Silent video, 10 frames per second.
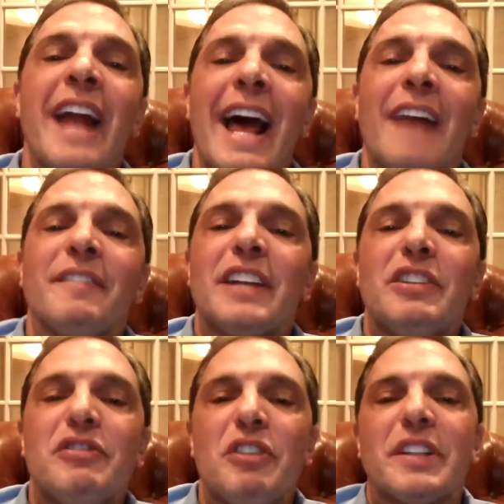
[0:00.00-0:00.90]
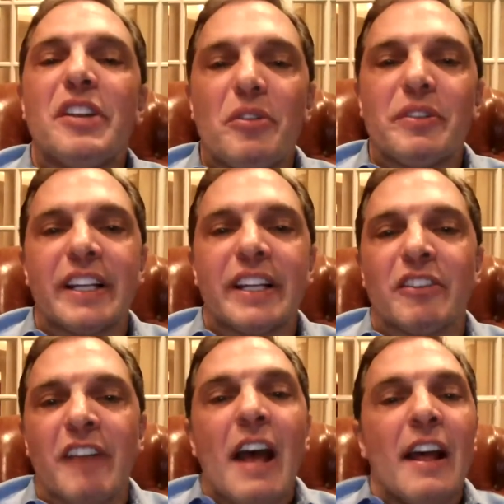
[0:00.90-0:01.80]
have like you do with the nuclear.
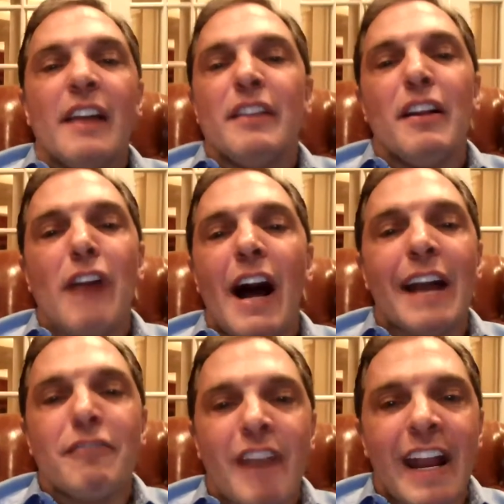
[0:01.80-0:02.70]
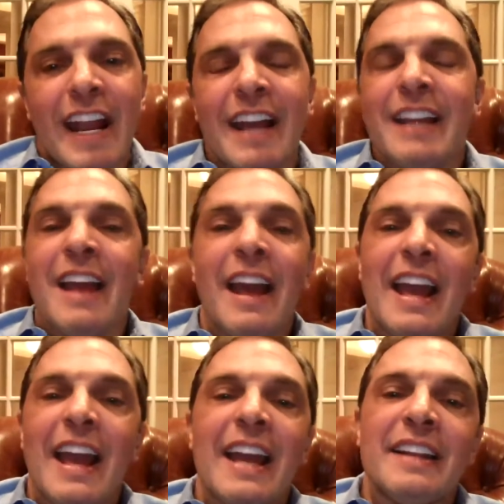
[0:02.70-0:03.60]
Iran
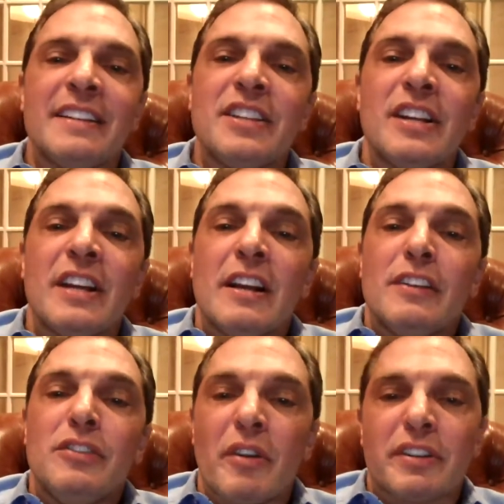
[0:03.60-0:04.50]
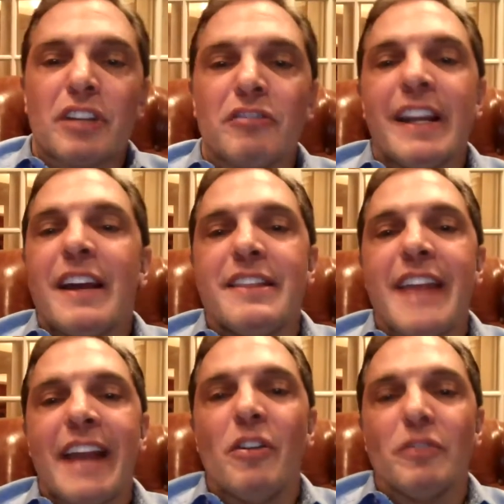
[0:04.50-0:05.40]
and North Korea,
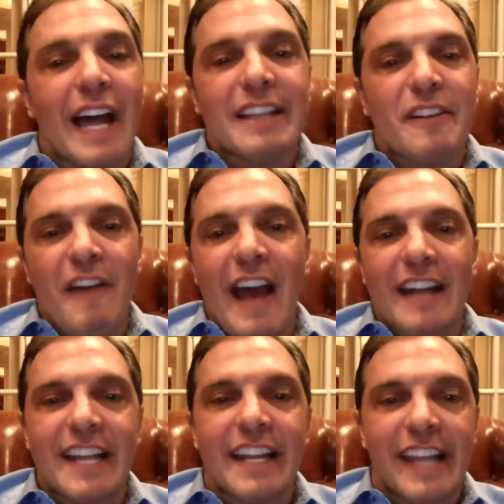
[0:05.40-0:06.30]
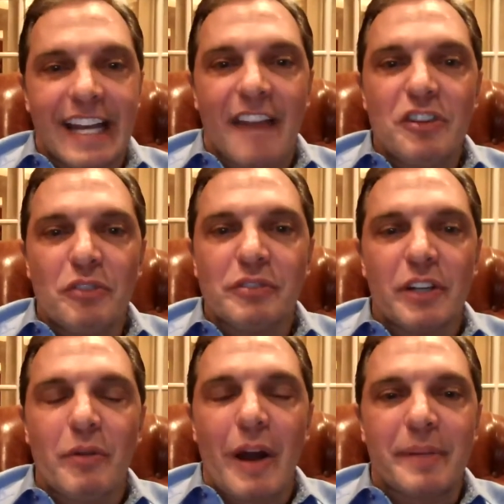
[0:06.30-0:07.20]
they don't like the fact they can't have nuclear
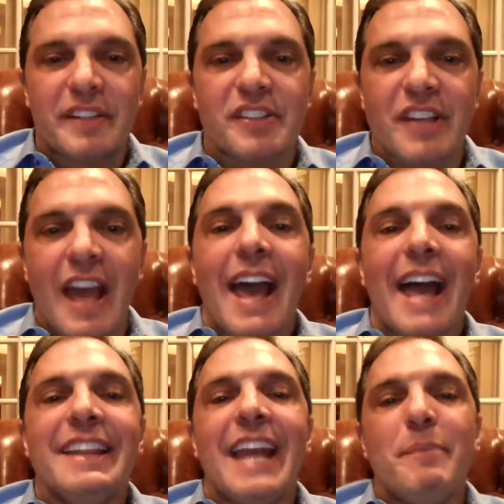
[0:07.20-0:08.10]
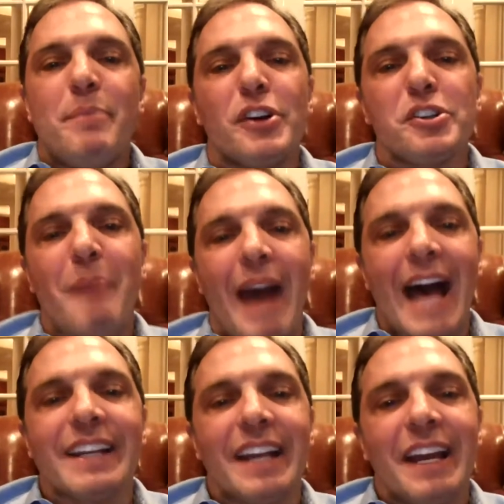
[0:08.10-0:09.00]
weapons, and they push back,